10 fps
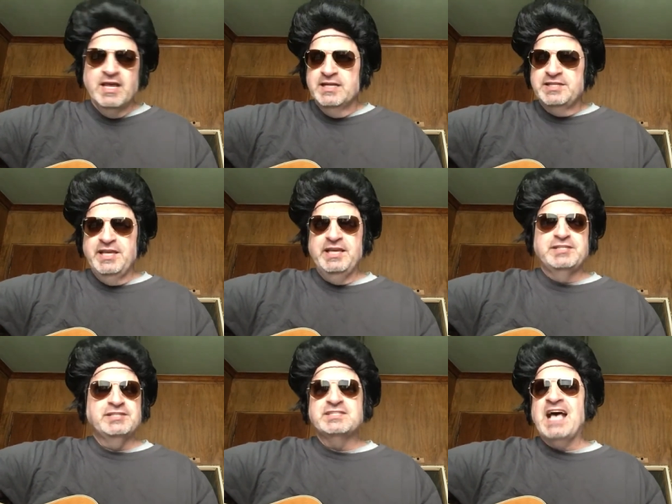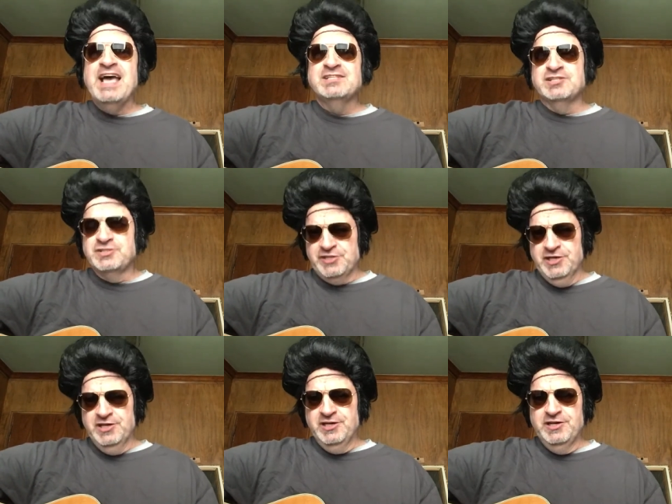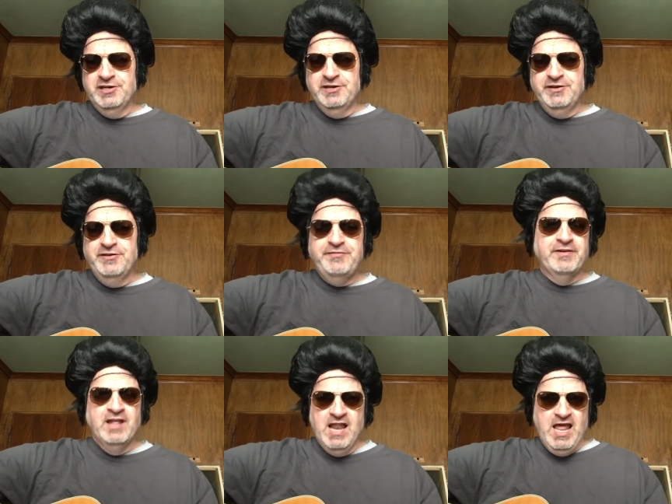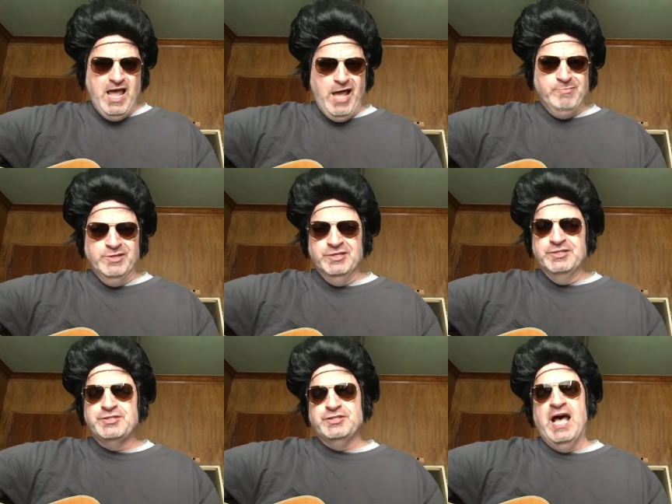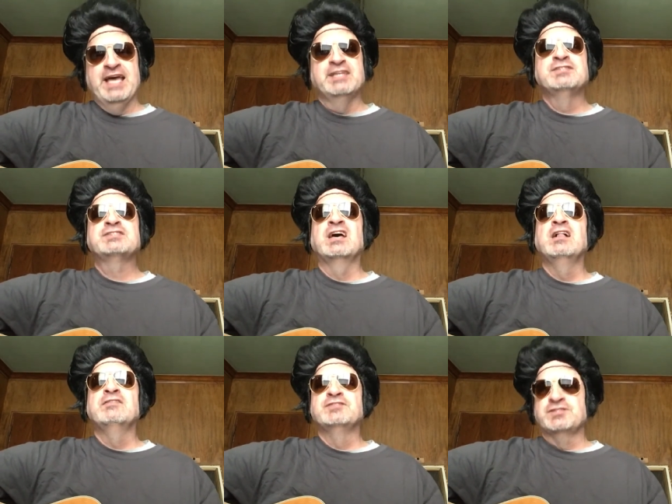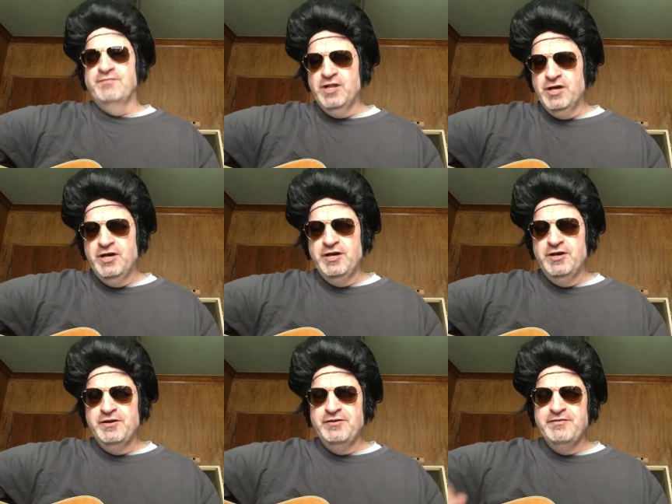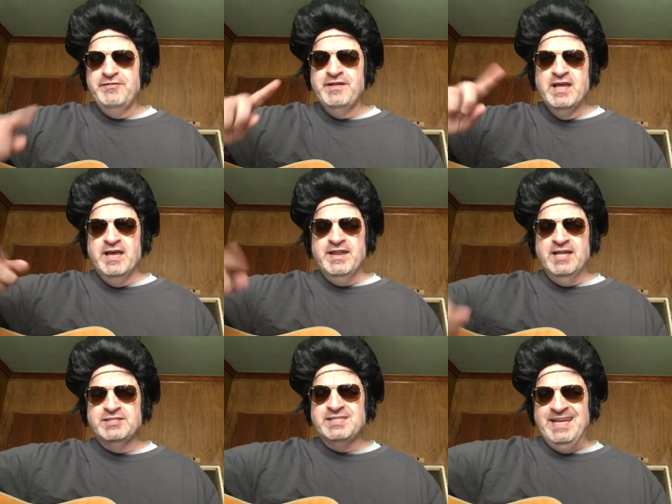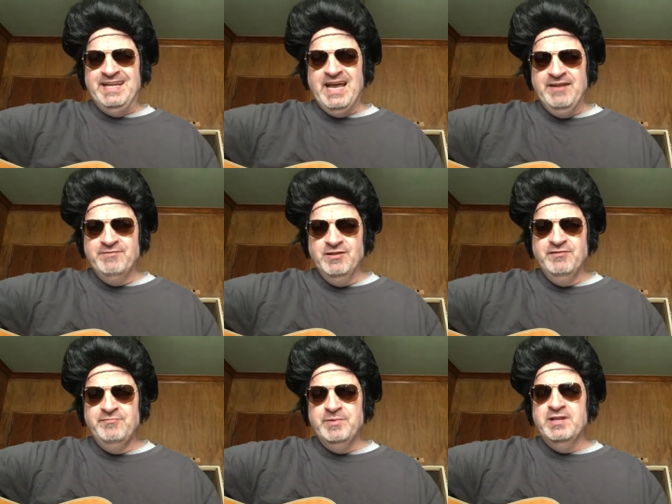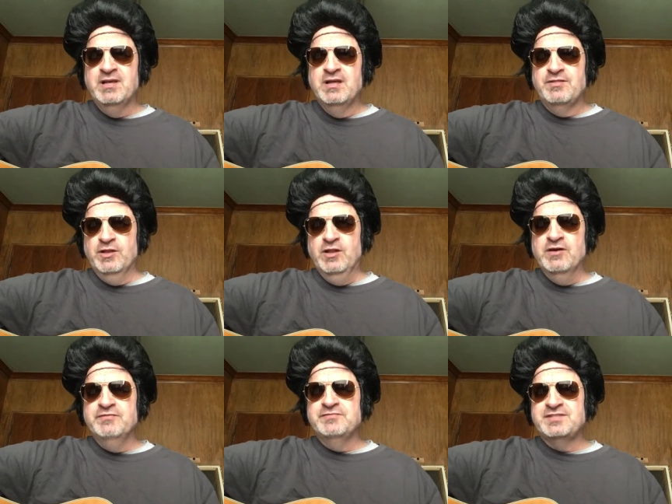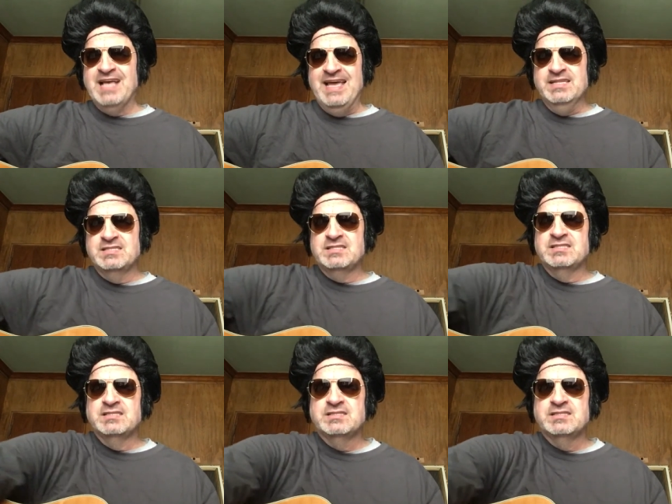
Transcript: teaching science and stuff. I'm the science Elvis of love. Not just any kind of love, but the love of science.